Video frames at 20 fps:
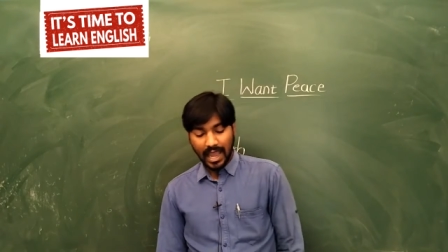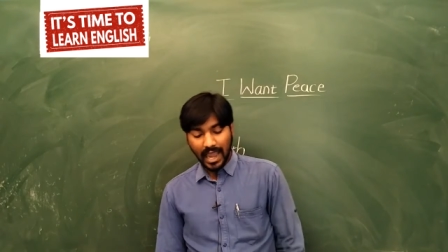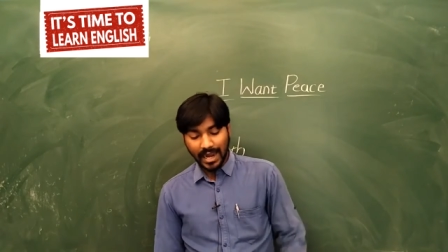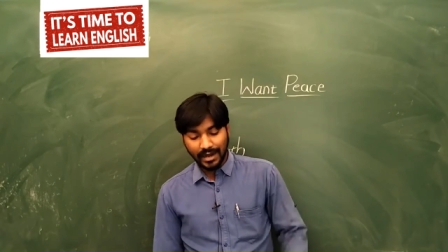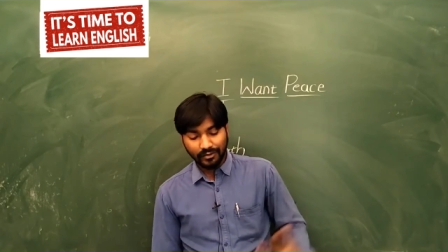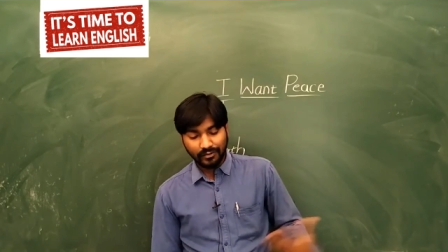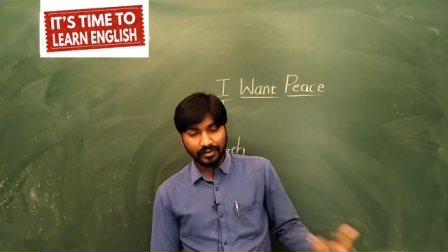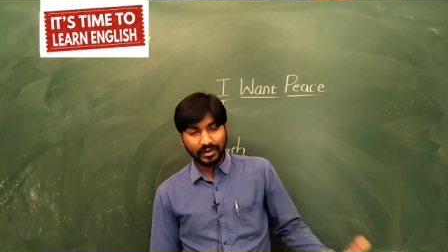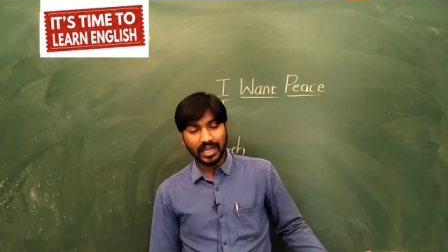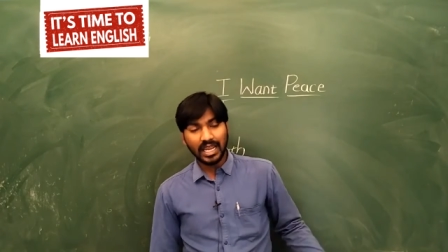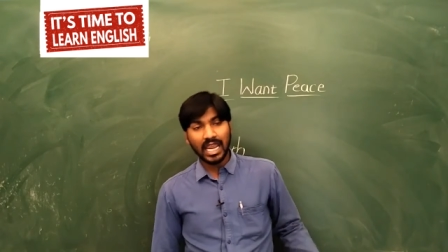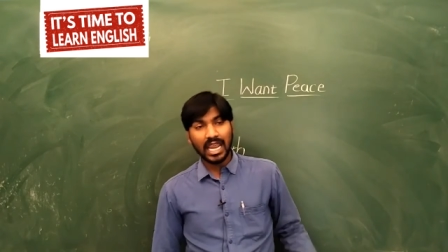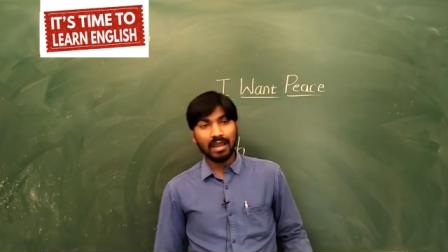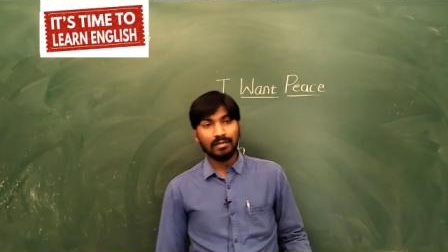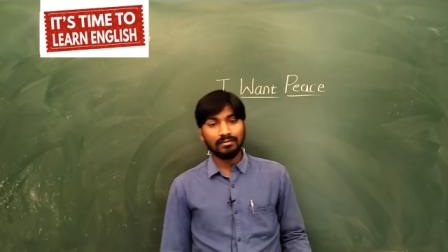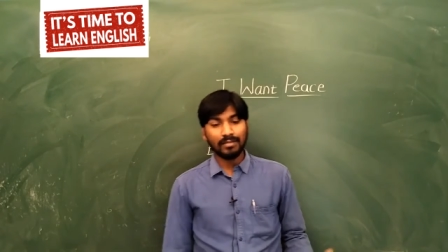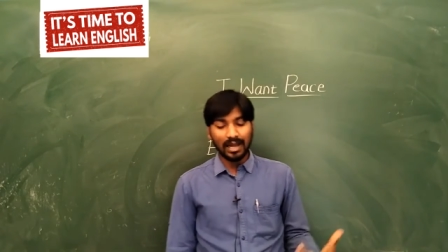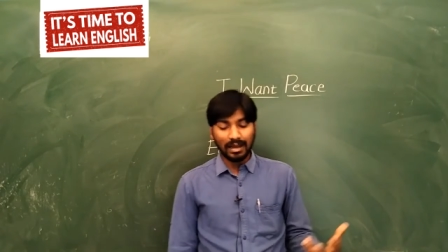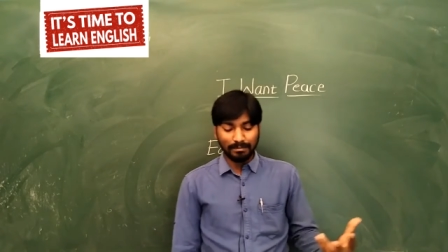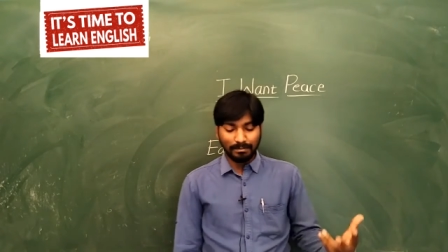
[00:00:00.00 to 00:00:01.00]
I
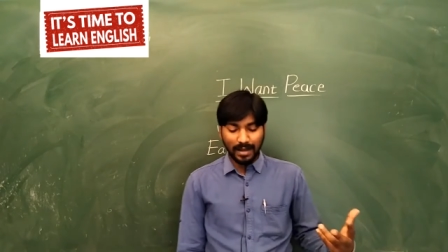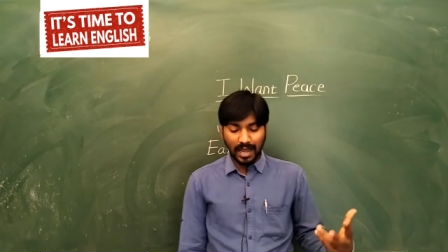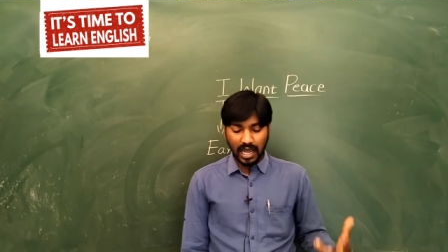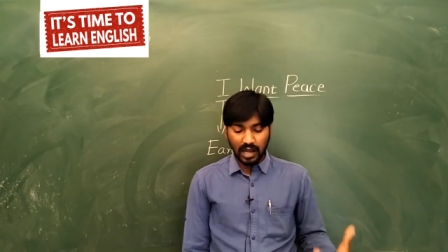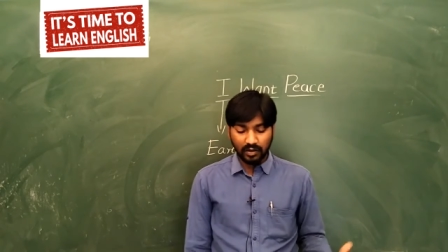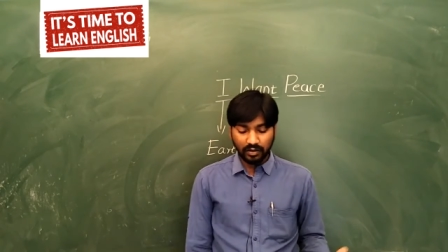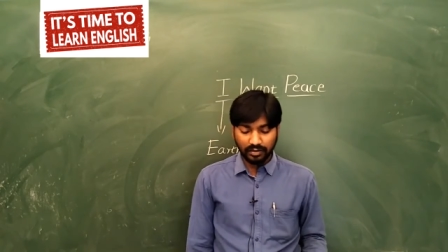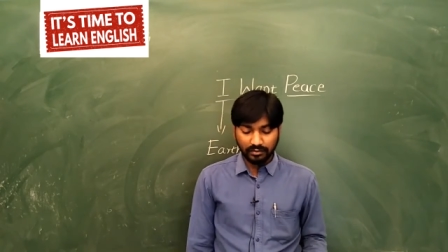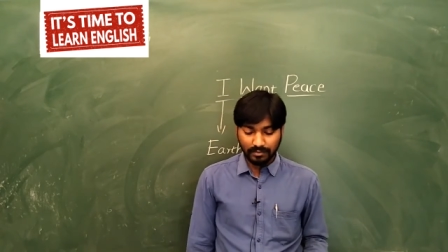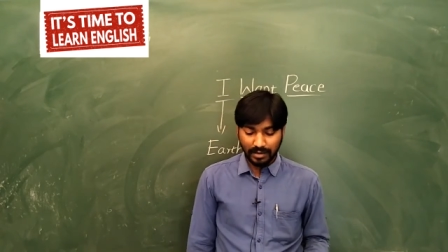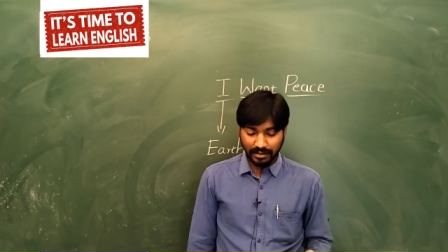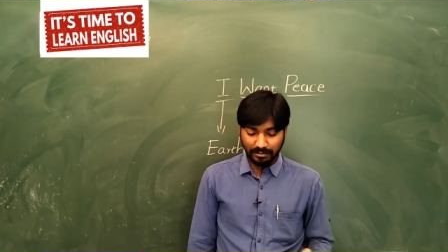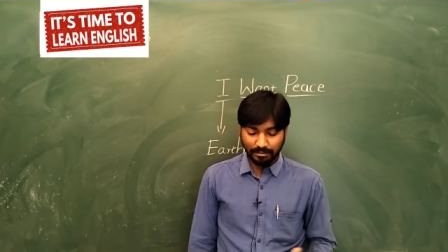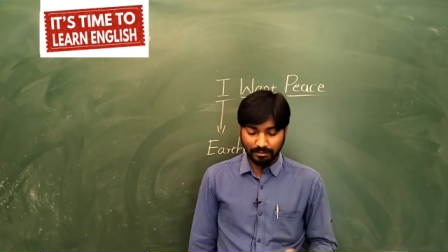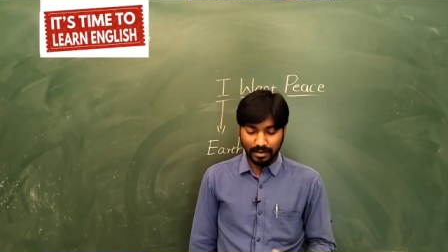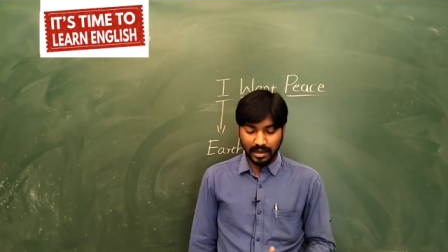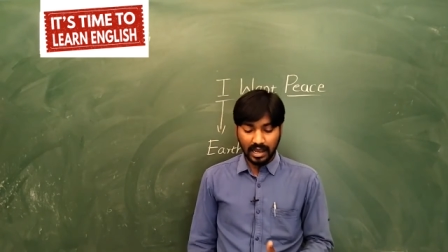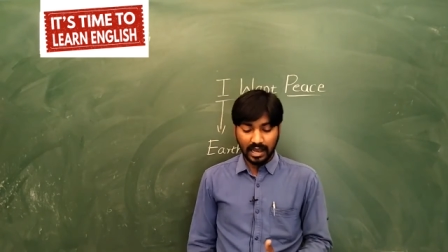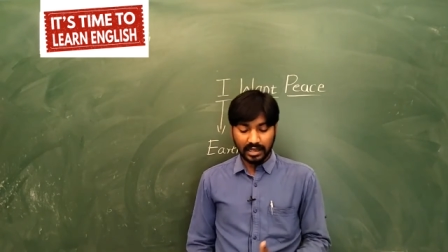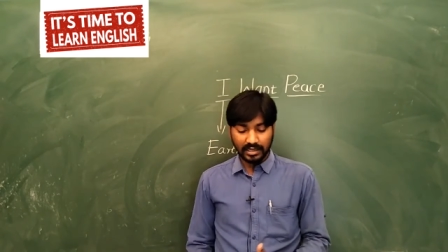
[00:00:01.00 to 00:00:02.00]
dream about my
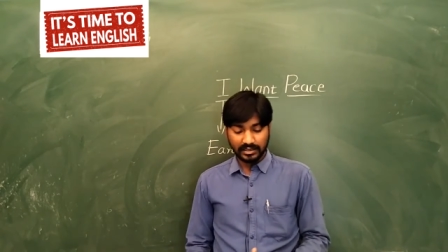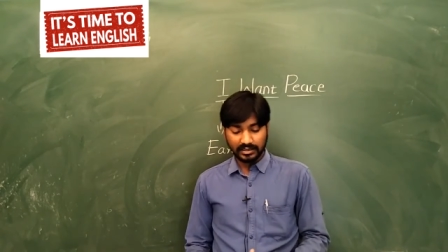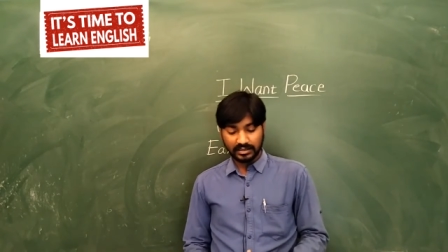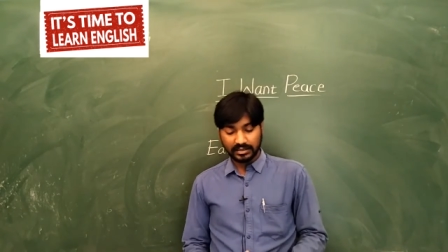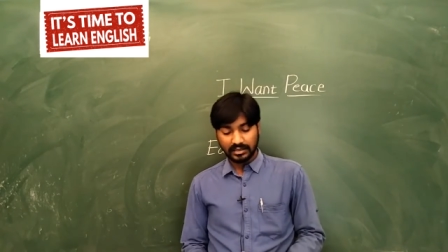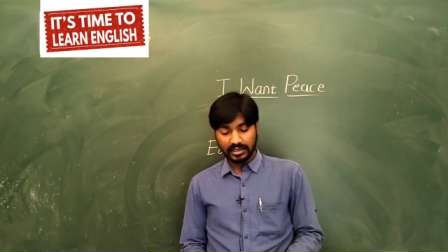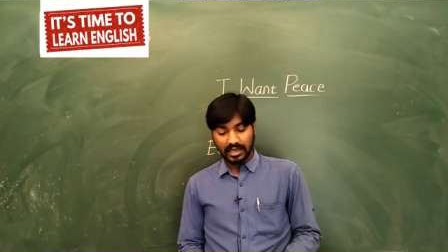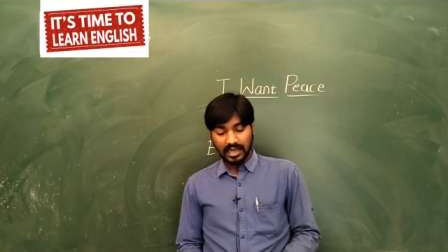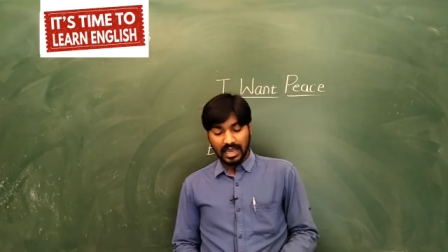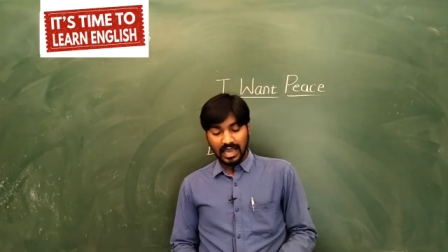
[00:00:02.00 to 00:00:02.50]
past.